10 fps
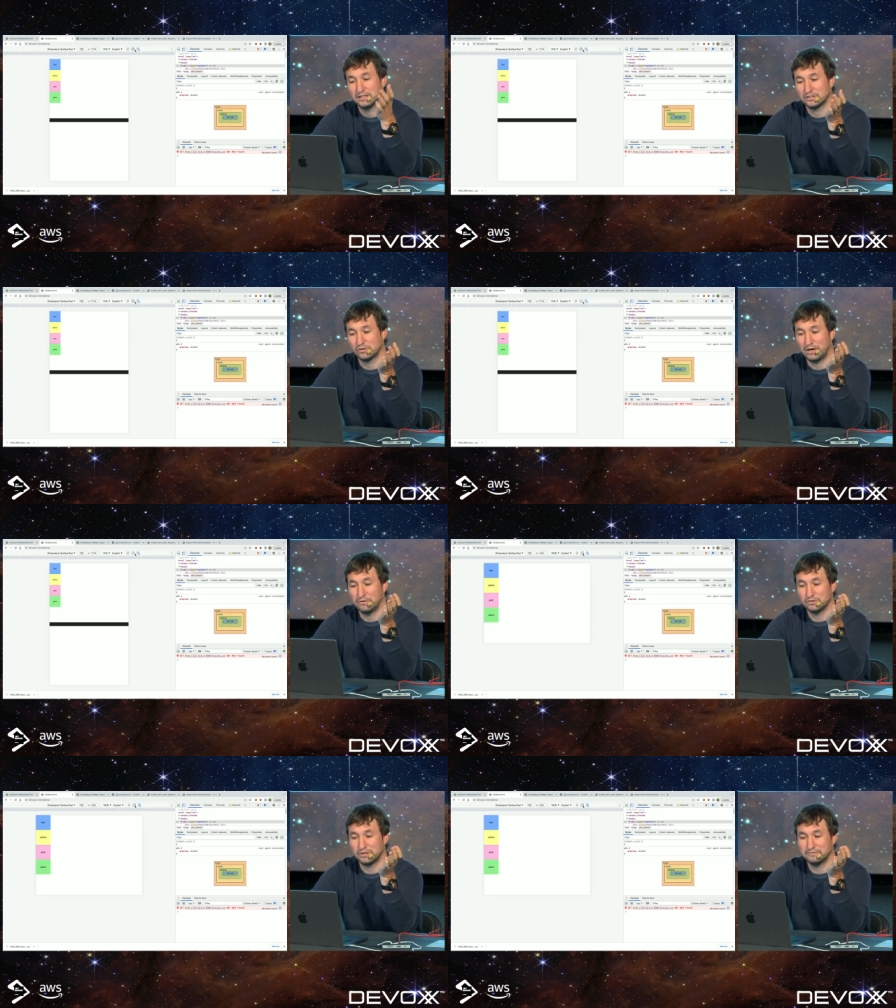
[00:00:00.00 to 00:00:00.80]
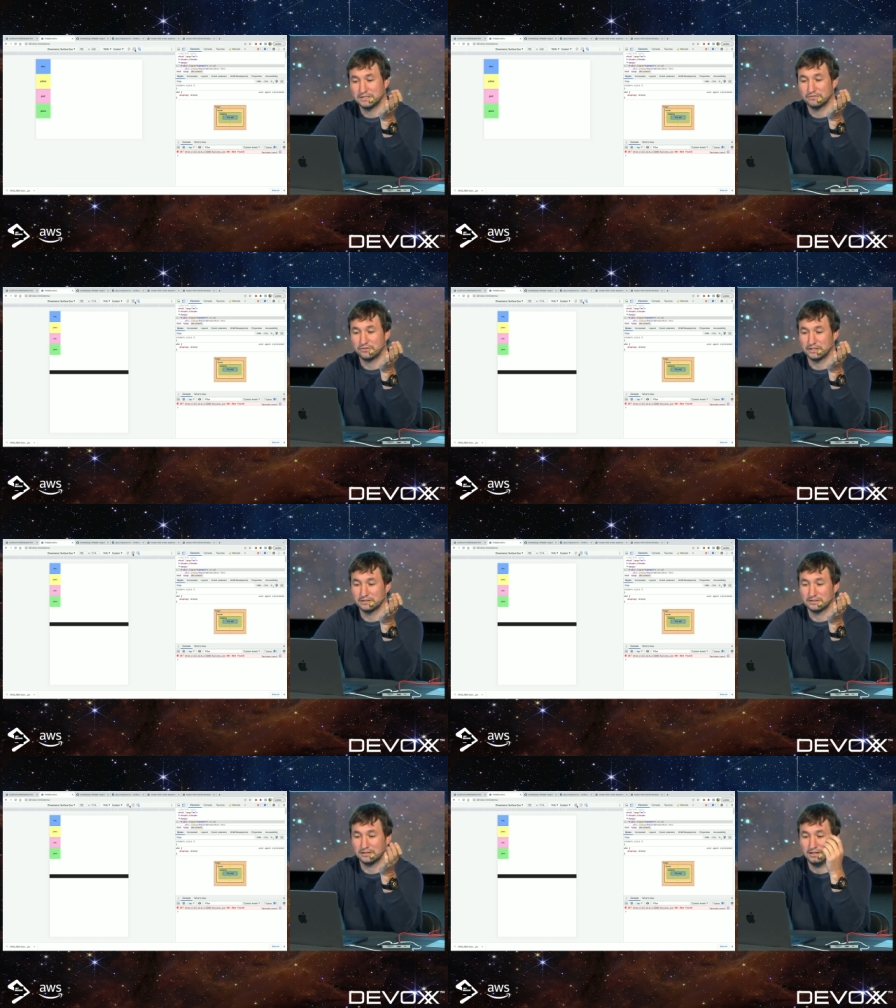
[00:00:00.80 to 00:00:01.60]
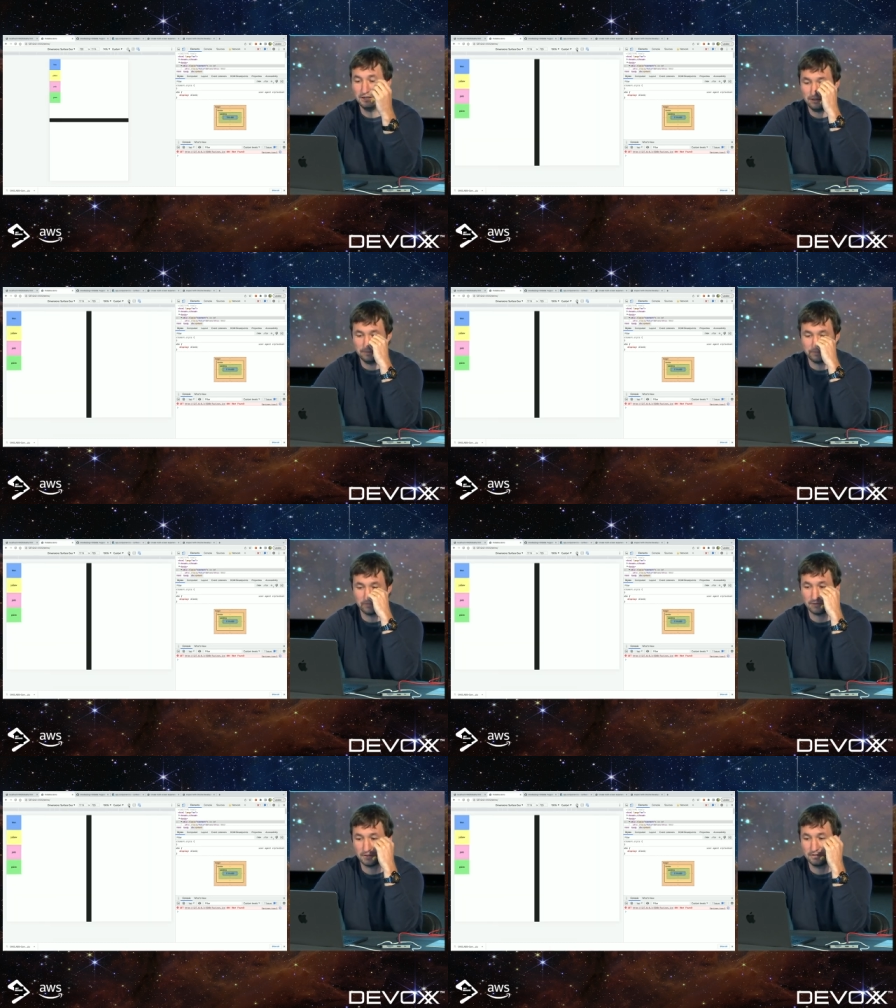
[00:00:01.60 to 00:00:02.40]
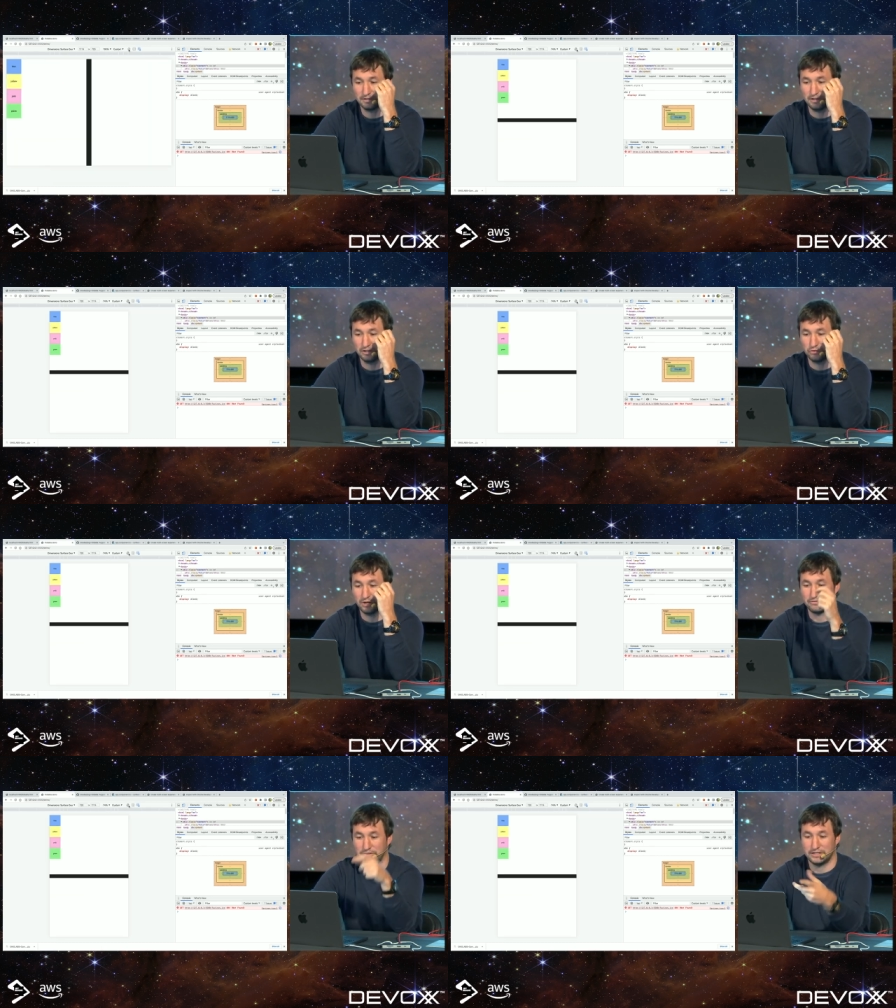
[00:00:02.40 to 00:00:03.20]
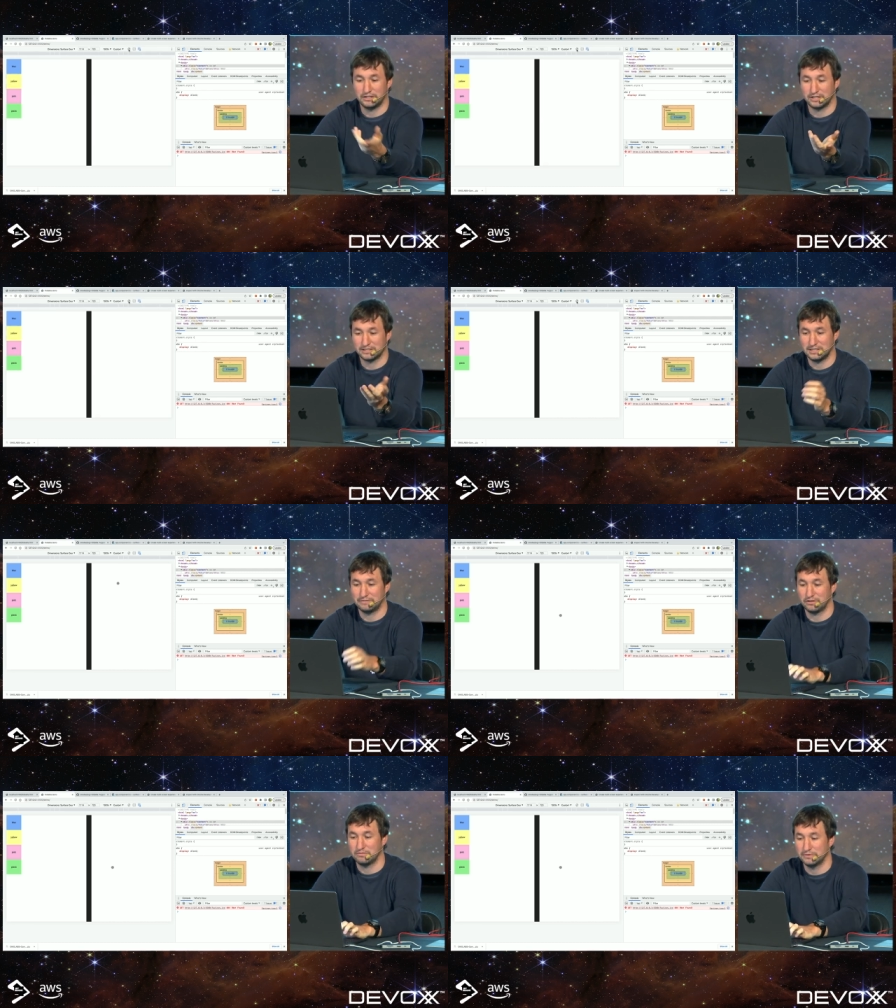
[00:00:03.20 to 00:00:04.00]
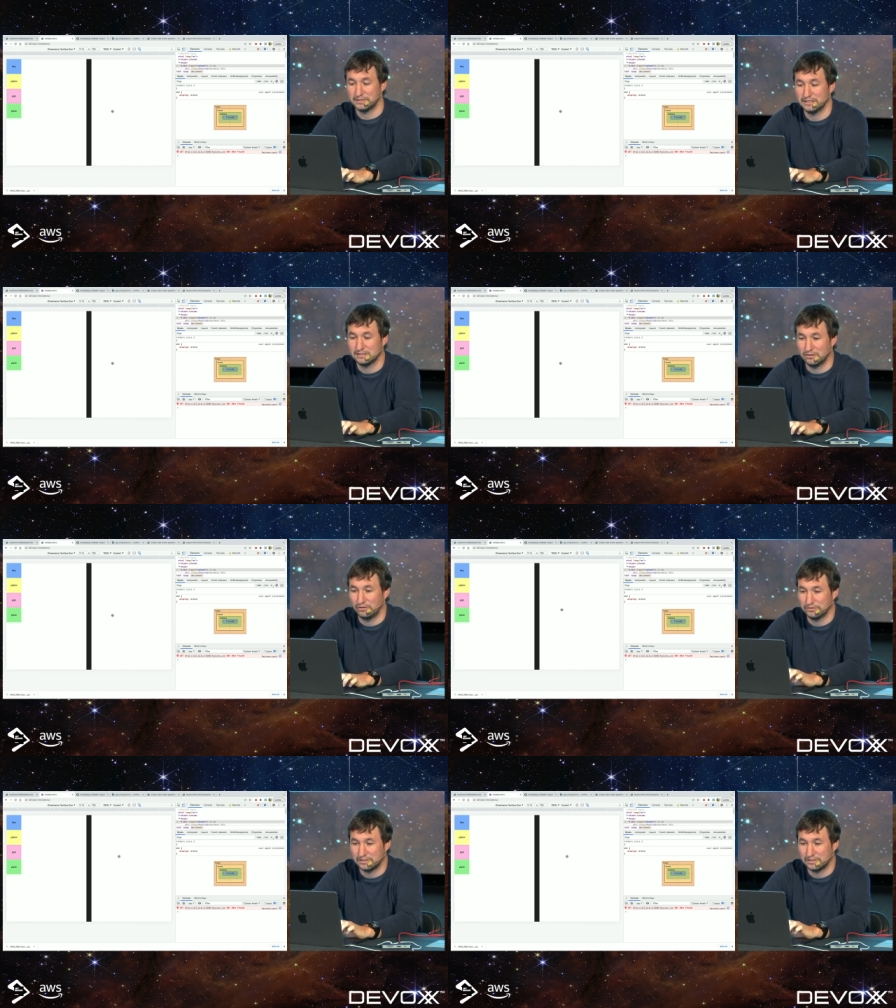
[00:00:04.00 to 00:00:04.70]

So I want to have different um, UI uh, for that, and you can see that for the moment it's all the